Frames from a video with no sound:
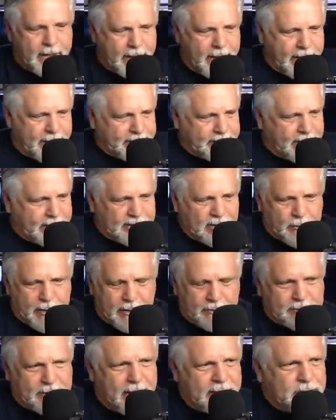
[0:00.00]
at any
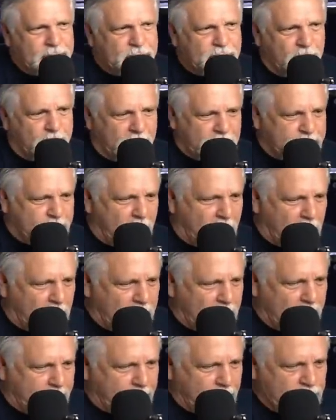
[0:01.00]
rate, thank you so much, Paul.
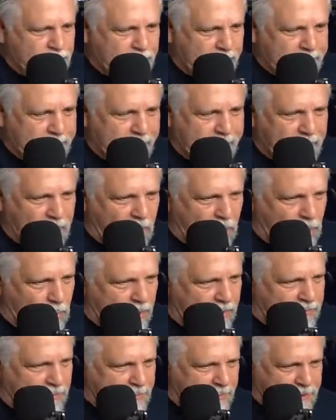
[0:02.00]
I appreciate that, all the
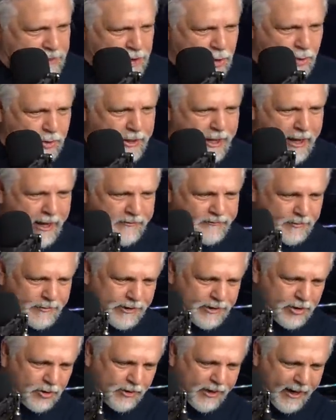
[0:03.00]
way from the
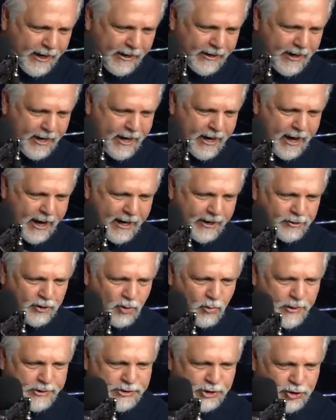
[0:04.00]
UK. I know
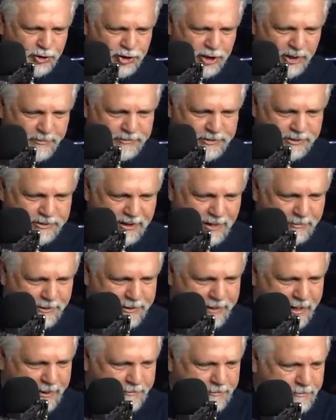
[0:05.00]
it wasn't cheap to send me
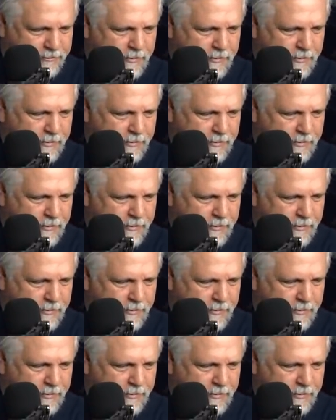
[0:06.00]
that.